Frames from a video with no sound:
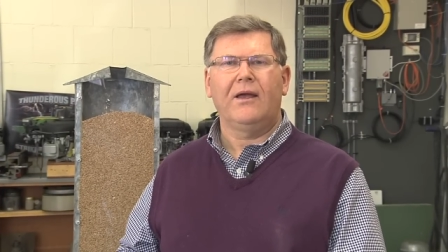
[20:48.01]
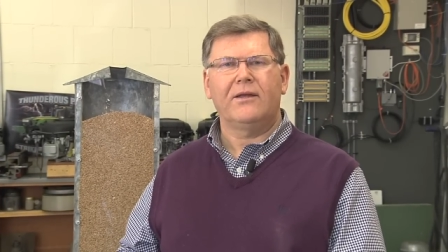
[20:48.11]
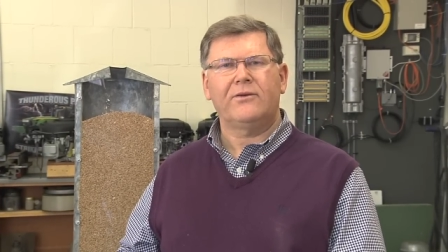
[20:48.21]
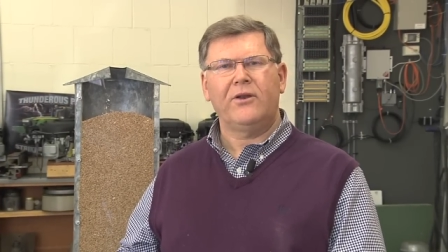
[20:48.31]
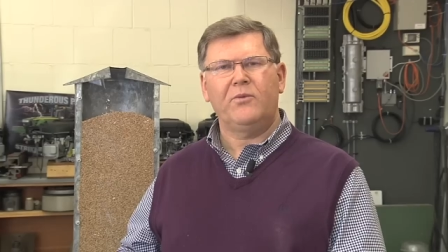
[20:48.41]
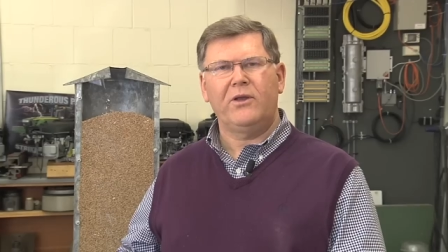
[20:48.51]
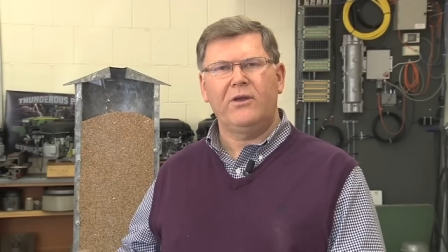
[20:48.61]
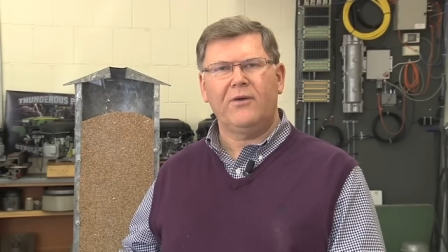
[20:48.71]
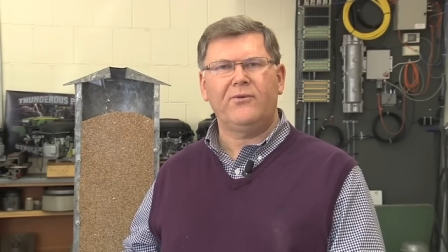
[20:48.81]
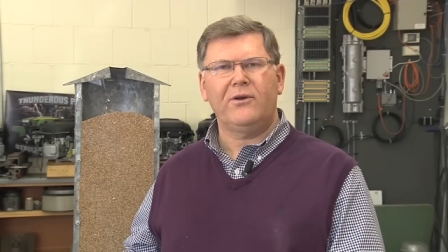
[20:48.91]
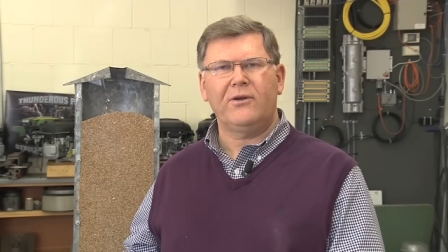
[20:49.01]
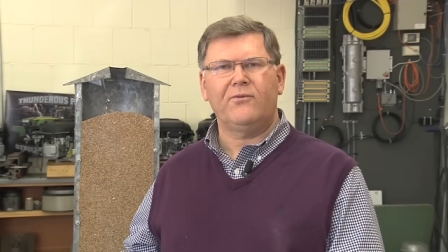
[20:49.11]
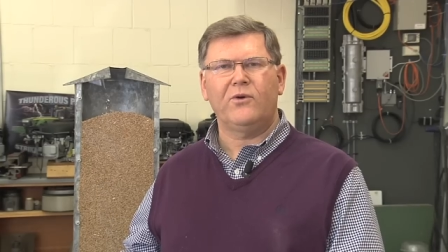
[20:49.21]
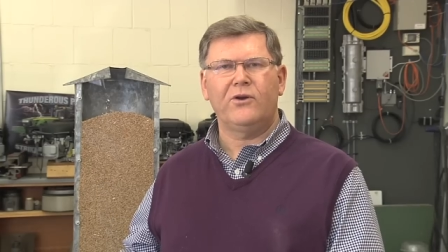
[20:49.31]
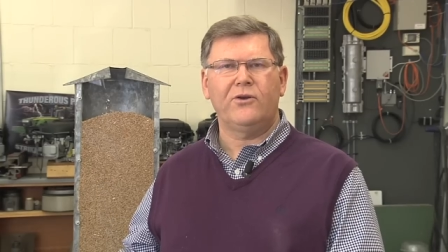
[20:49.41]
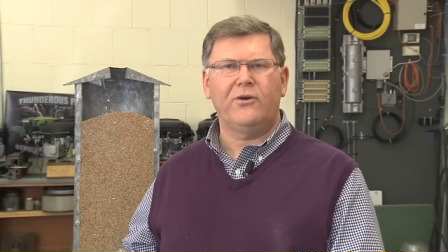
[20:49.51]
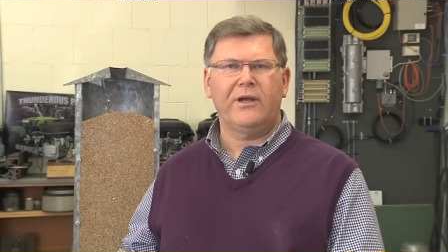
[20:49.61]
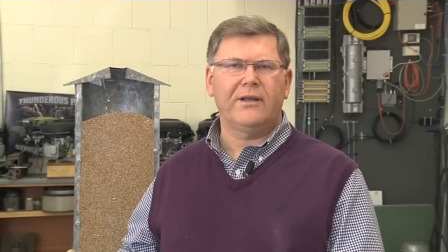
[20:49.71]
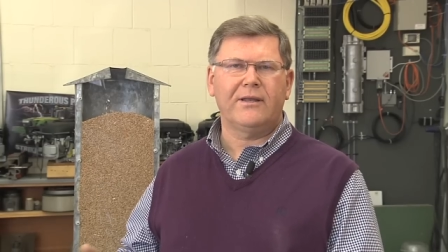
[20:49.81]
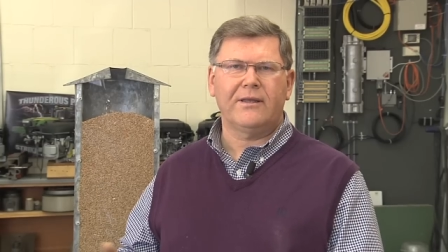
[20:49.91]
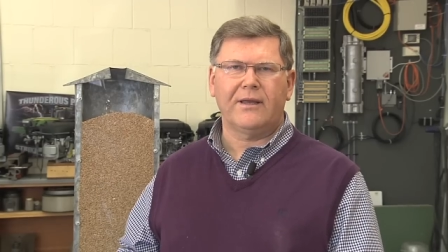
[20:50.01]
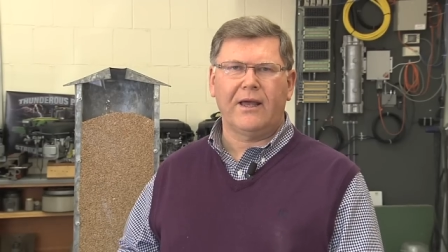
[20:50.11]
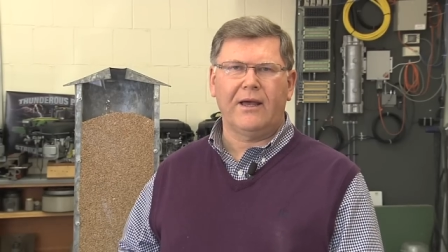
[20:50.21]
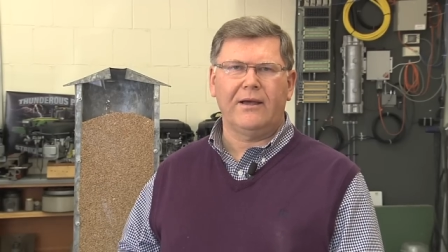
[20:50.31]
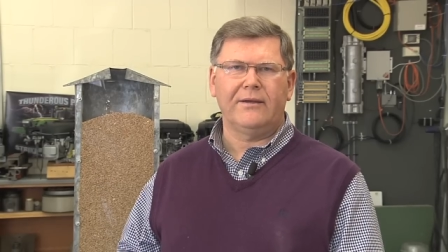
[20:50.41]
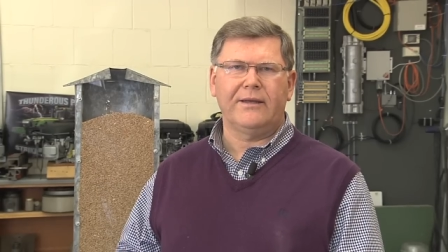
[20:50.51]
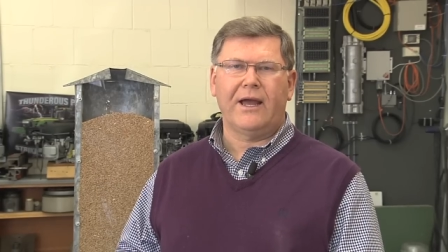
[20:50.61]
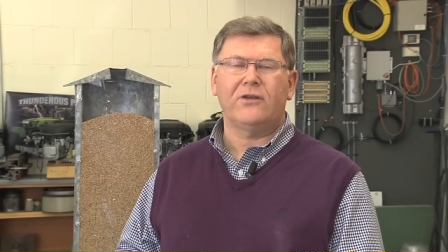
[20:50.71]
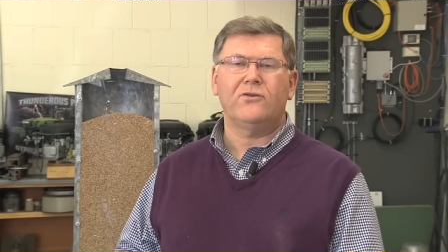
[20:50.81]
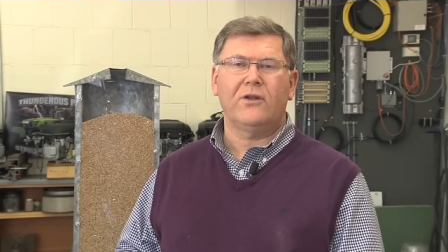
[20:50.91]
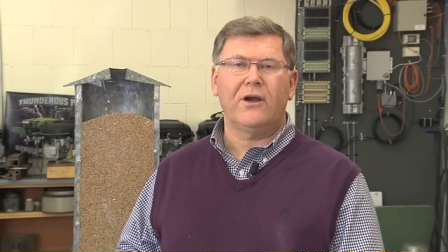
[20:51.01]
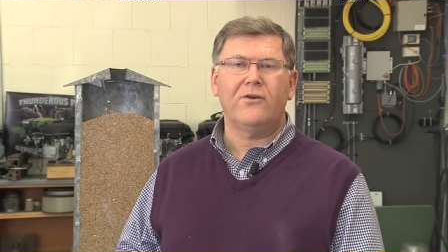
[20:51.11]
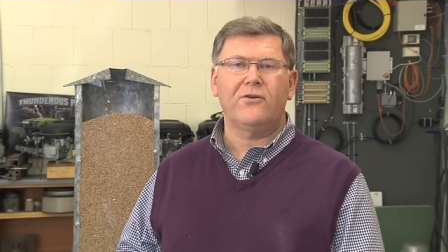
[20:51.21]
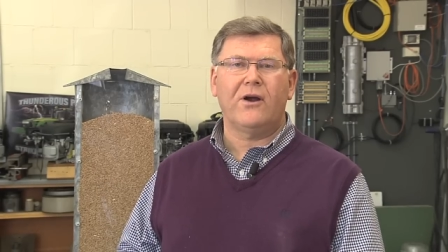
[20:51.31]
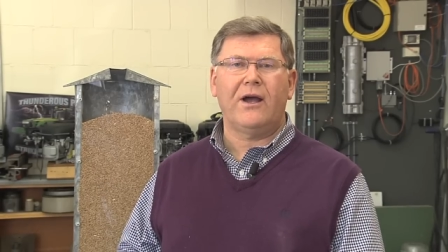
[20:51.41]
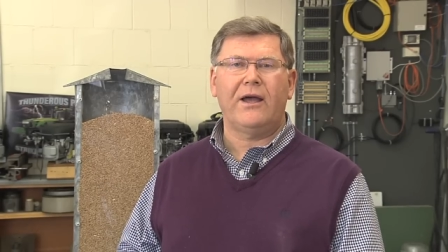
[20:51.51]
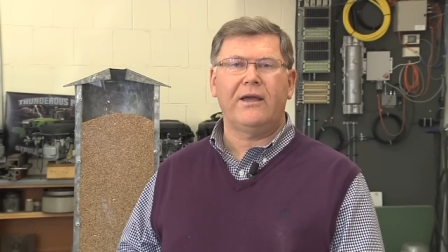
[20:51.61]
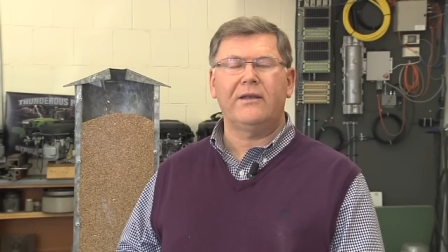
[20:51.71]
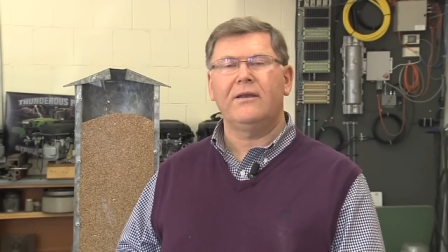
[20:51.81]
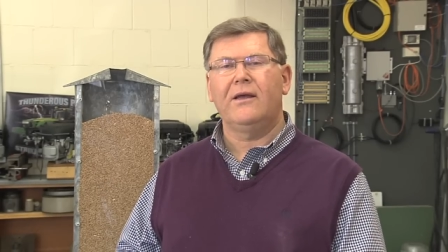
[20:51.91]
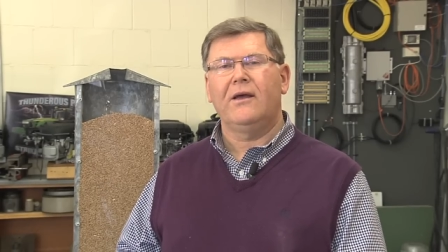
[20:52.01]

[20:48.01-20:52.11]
It's going to be different if we're doing uh, natural air drying,